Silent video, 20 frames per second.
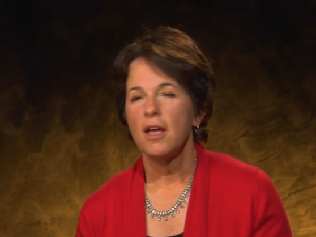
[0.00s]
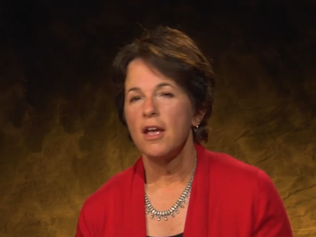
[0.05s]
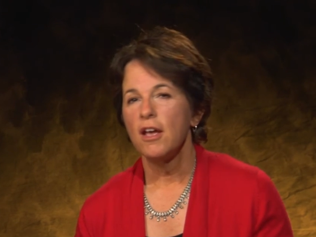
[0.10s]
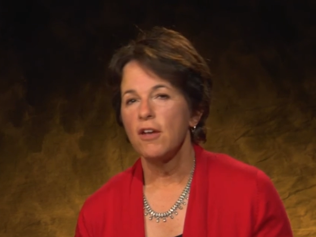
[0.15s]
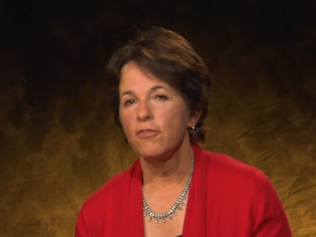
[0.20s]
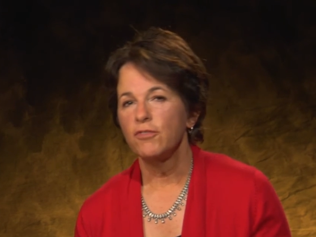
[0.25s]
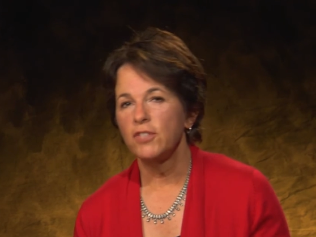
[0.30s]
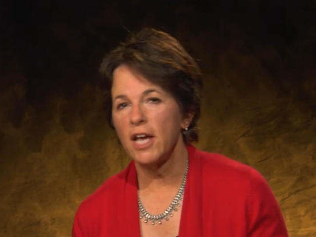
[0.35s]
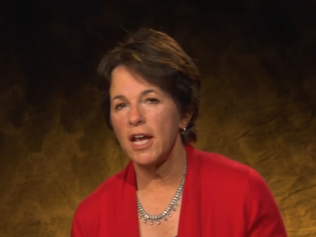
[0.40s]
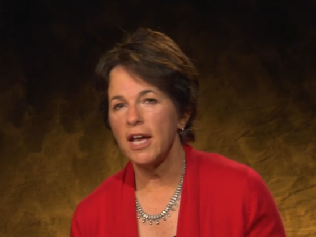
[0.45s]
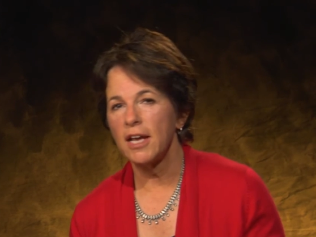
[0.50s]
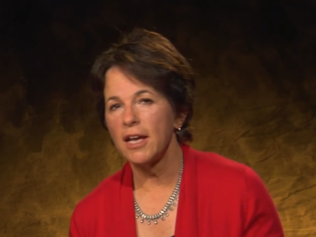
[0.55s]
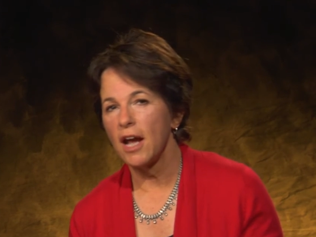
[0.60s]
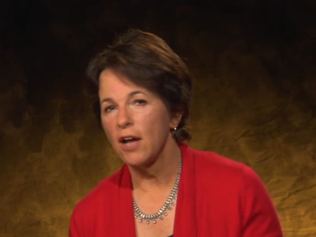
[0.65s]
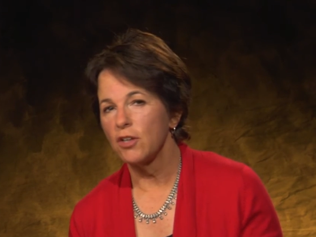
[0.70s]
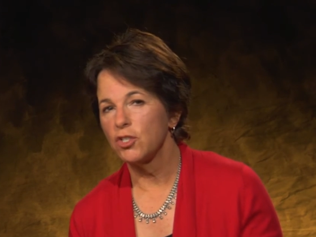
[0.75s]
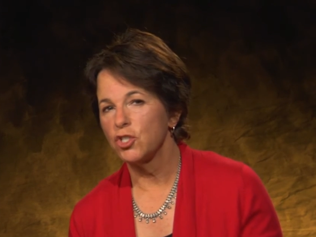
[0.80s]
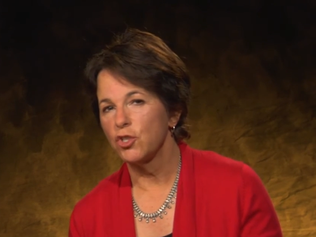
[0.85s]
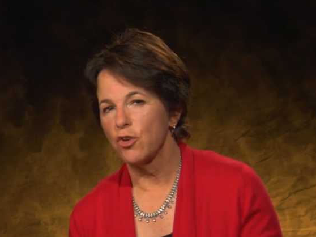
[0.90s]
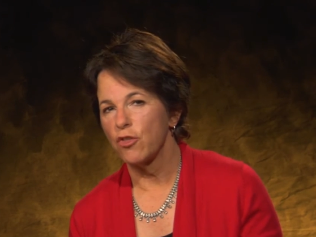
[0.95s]
If
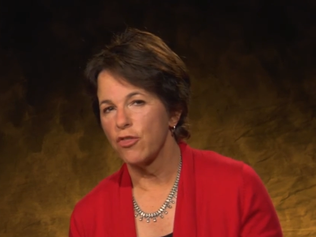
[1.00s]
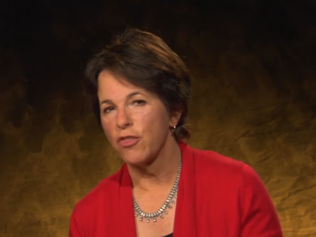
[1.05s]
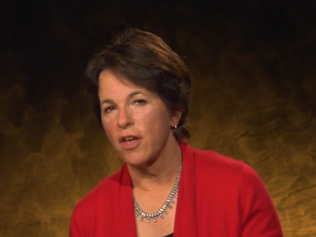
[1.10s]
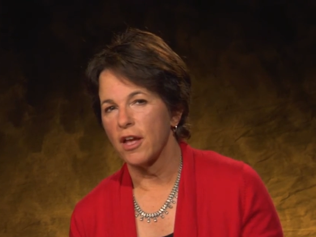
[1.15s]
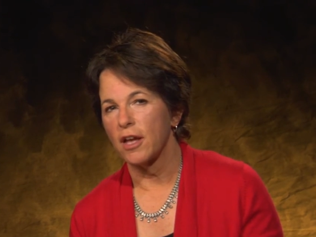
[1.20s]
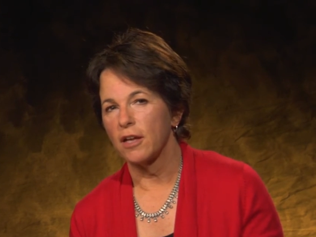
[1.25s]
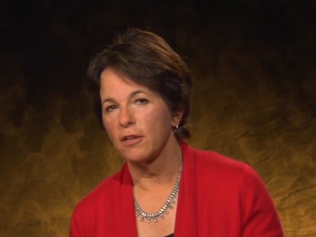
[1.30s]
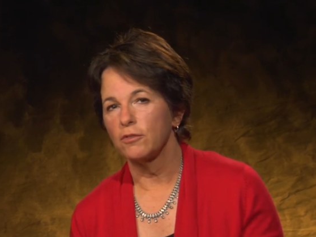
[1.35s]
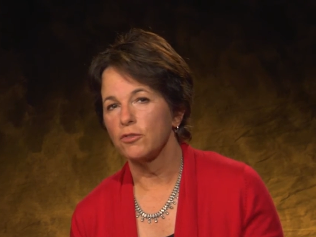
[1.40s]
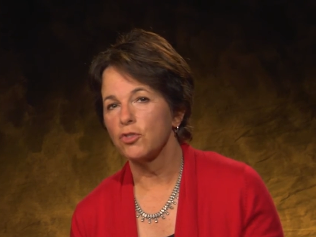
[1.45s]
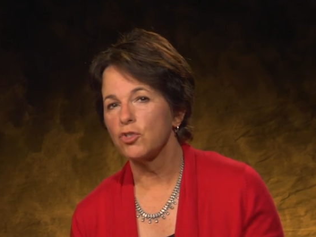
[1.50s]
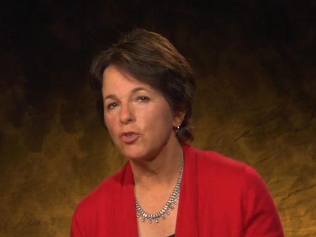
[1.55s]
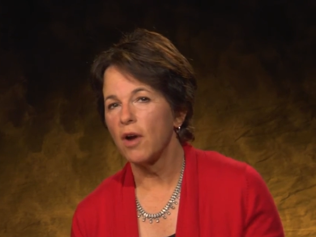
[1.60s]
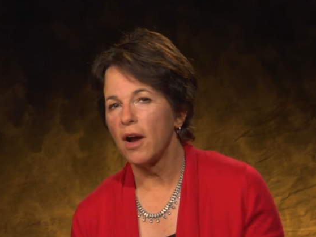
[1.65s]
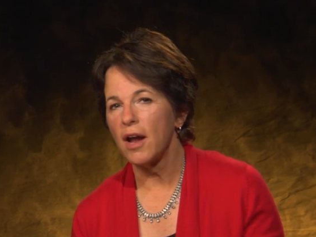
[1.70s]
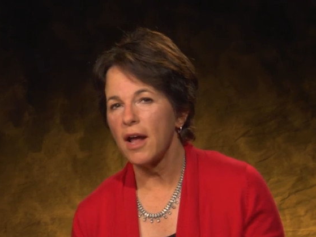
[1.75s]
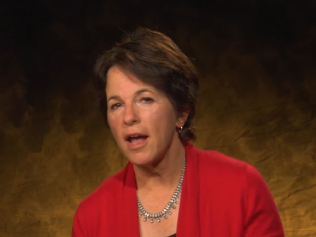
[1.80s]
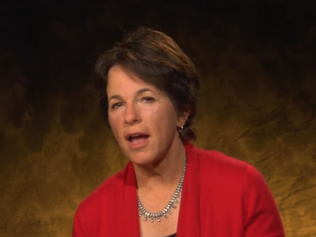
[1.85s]
takeout's your thing, try